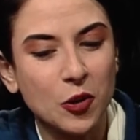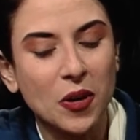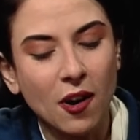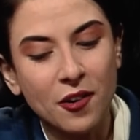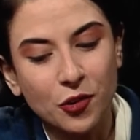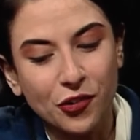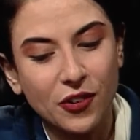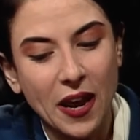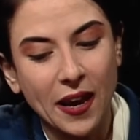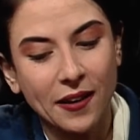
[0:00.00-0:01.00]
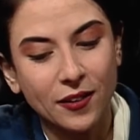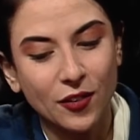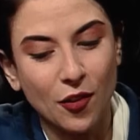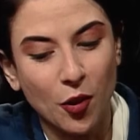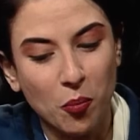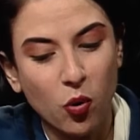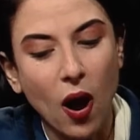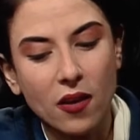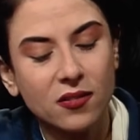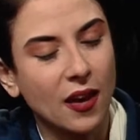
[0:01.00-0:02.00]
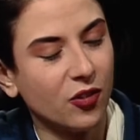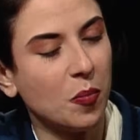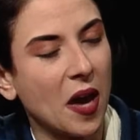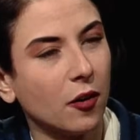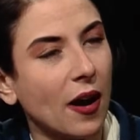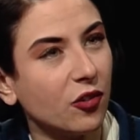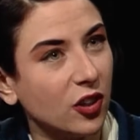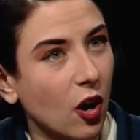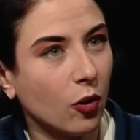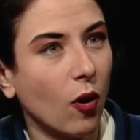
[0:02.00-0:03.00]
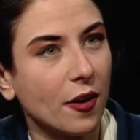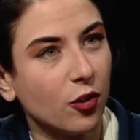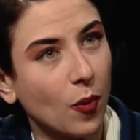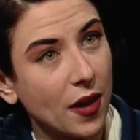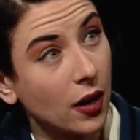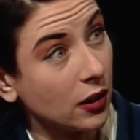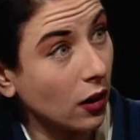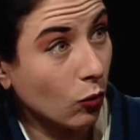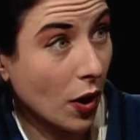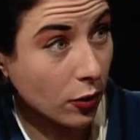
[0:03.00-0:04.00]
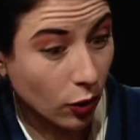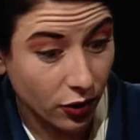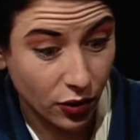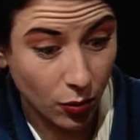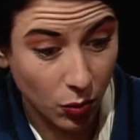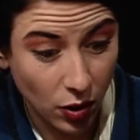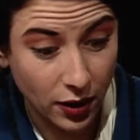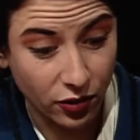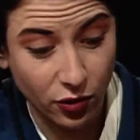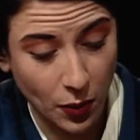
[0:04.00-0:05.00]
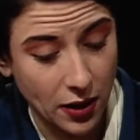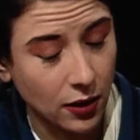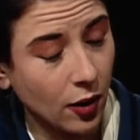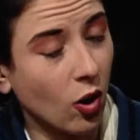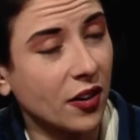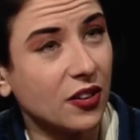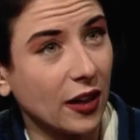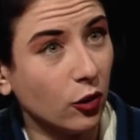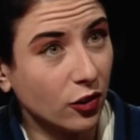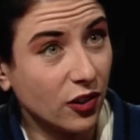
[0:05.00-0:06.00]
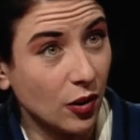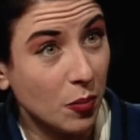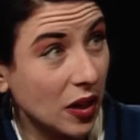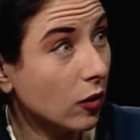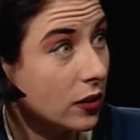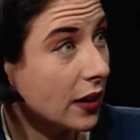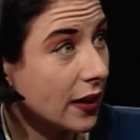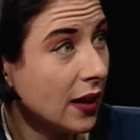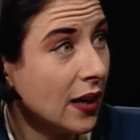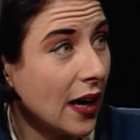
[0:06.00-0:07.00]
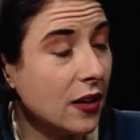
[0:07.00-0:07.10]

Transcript: you can understand the process better as a young writer, the way a young writer looks at a book, it's the way a young architect looks at a building,